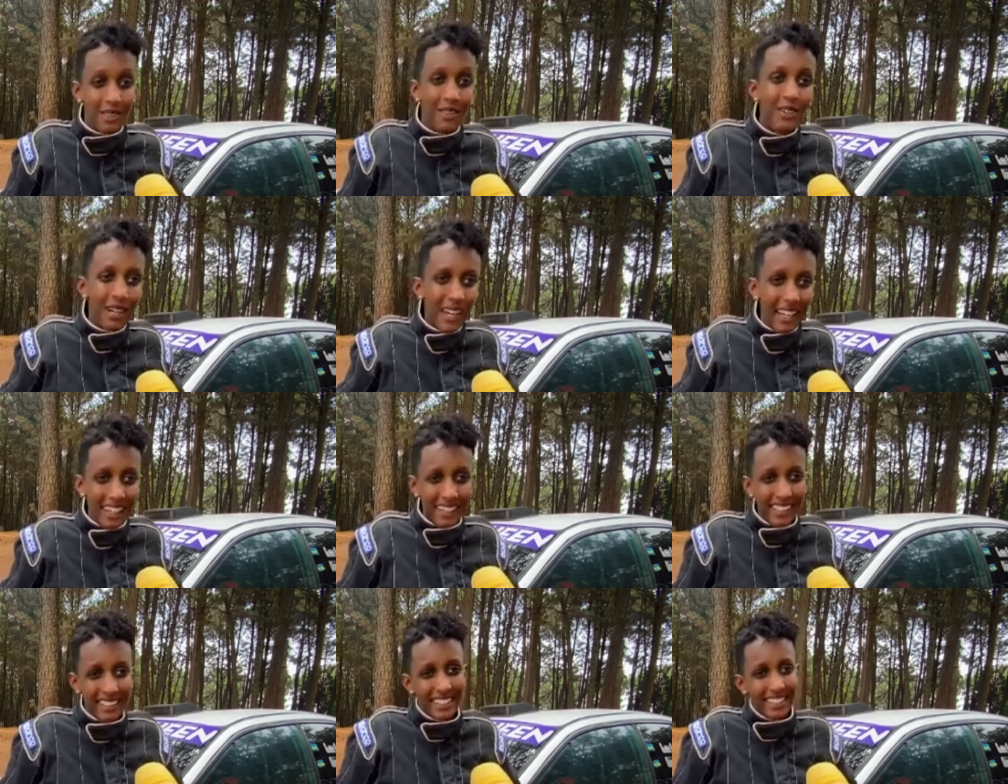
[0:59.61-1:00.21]
though
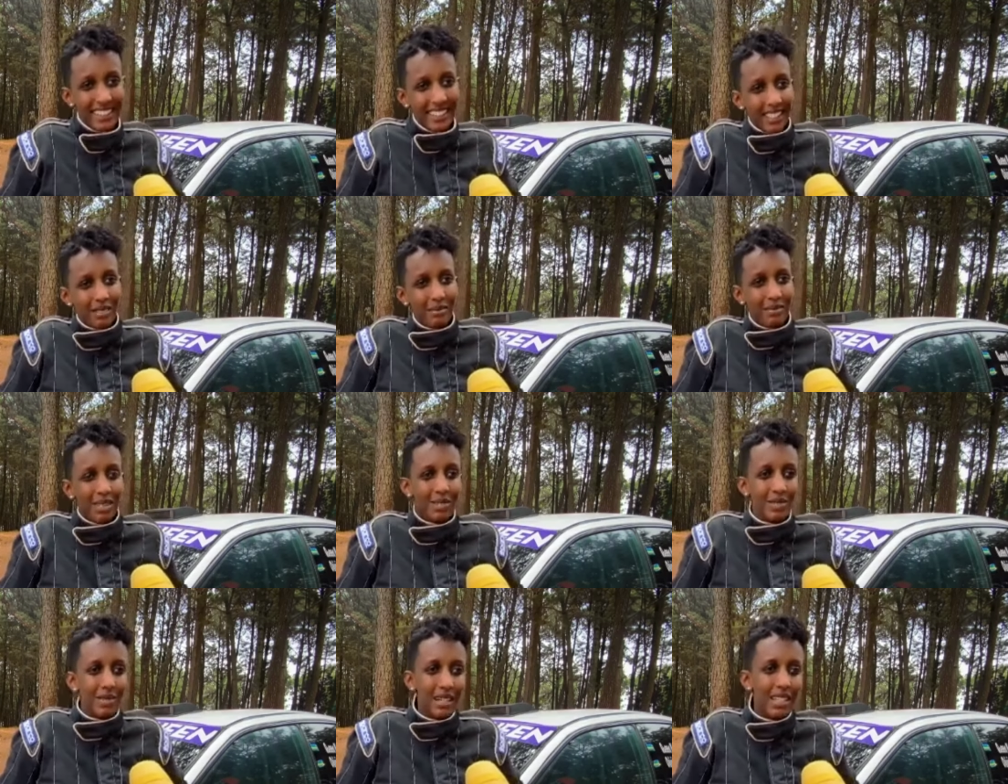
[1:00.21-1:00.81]
I
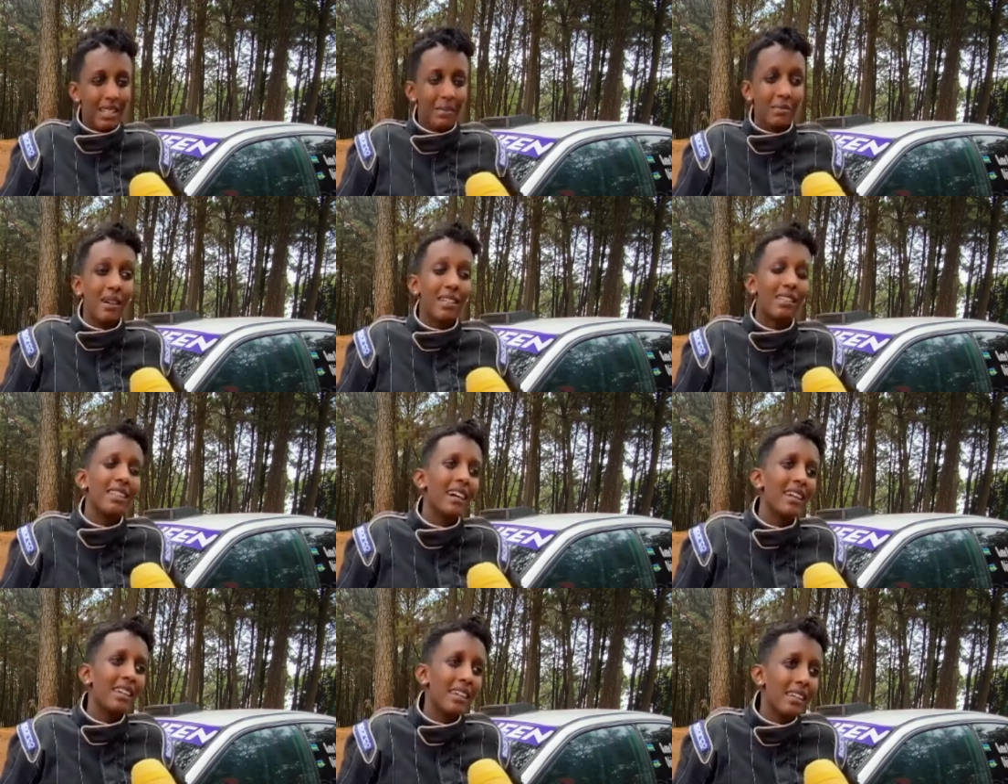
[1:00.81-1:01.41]
attended Miss Rwanda,
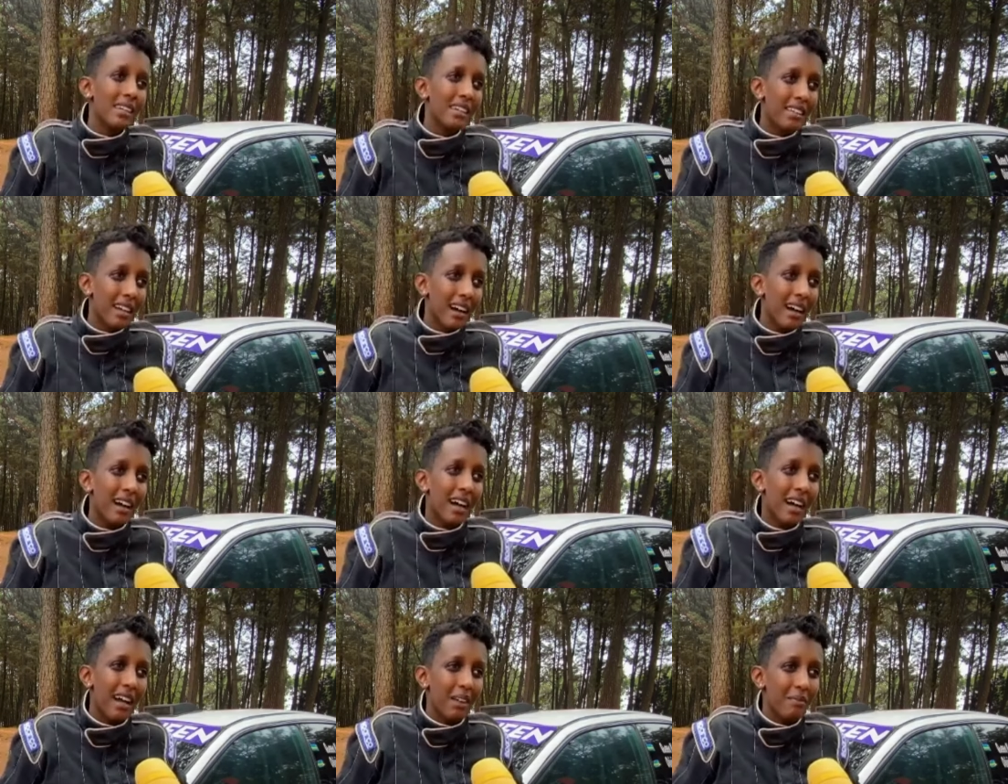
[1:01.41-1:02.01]
but I
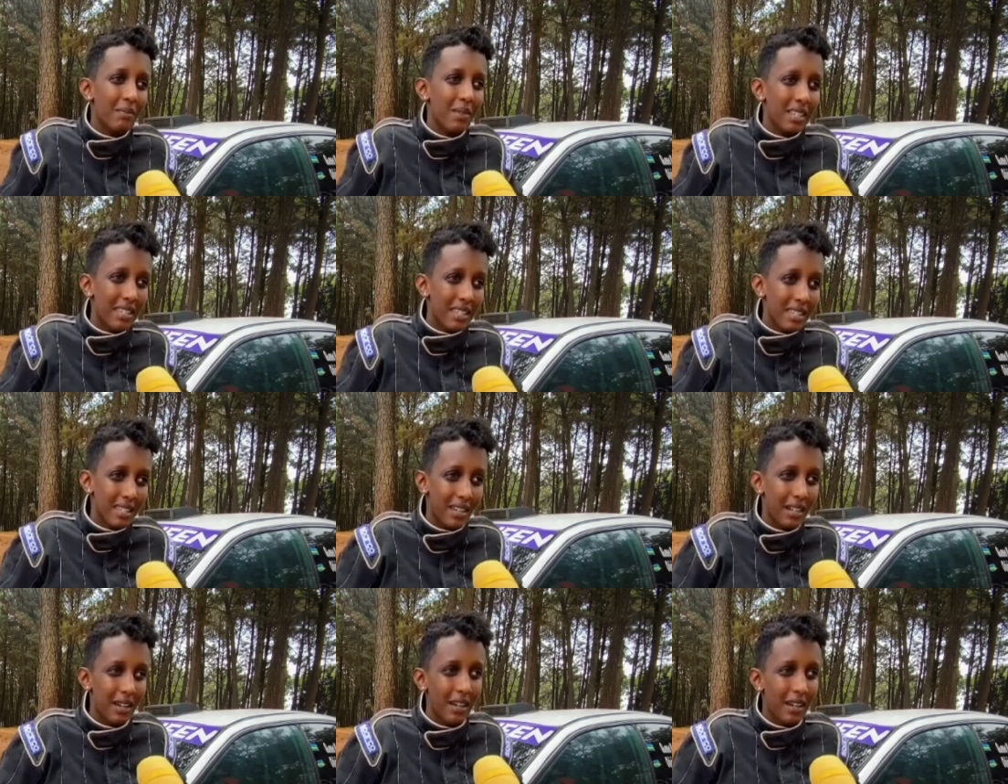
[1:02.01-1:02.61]
yeah I
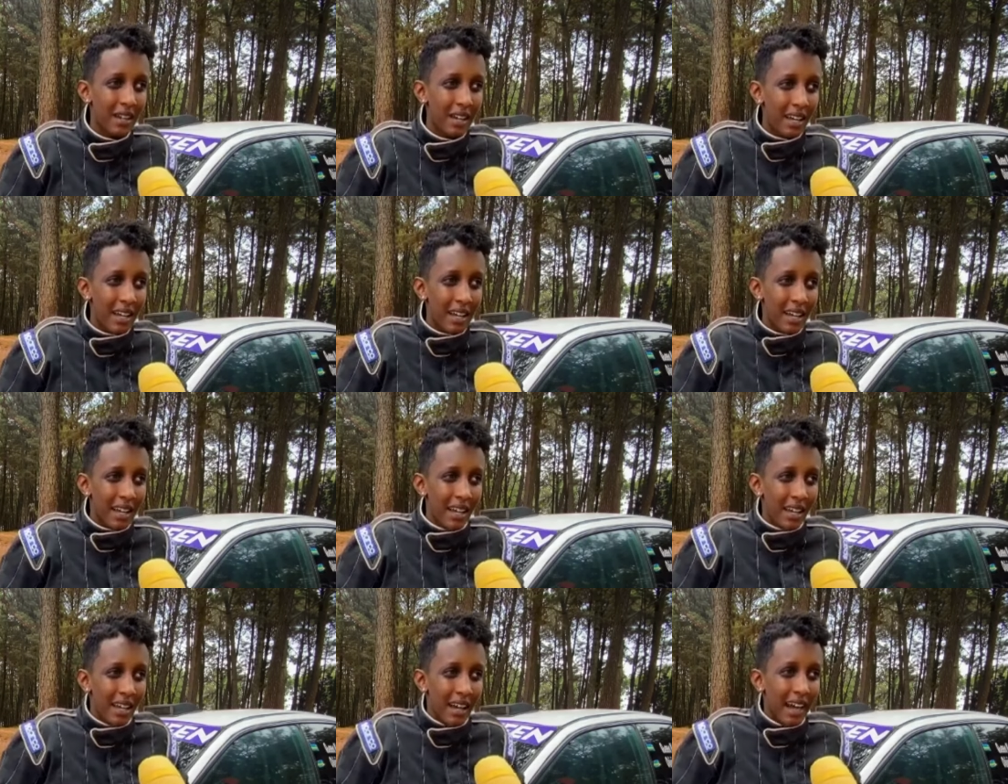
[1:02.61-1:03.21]
miss uh,
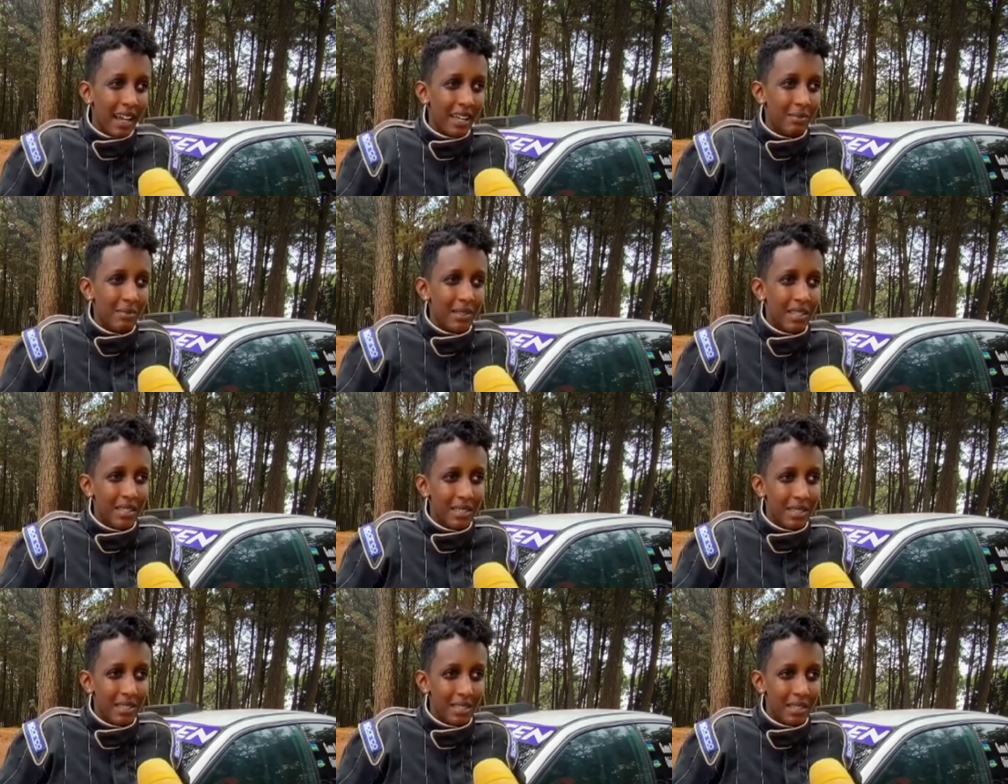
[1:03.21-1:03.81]
I
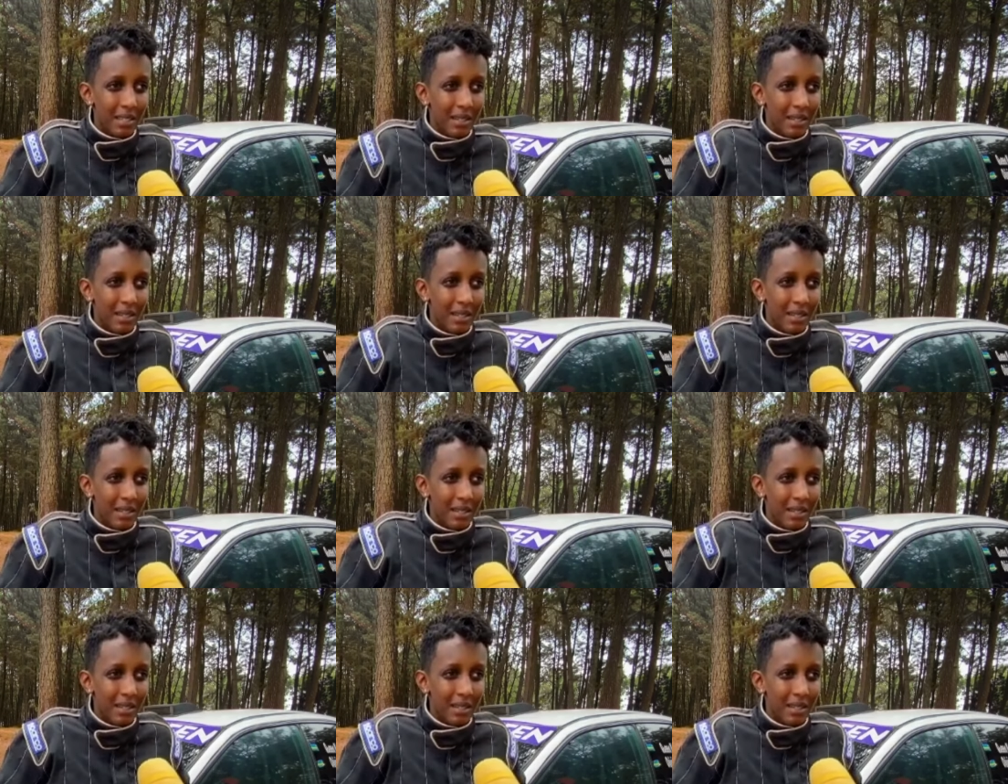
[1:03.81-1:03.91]
miss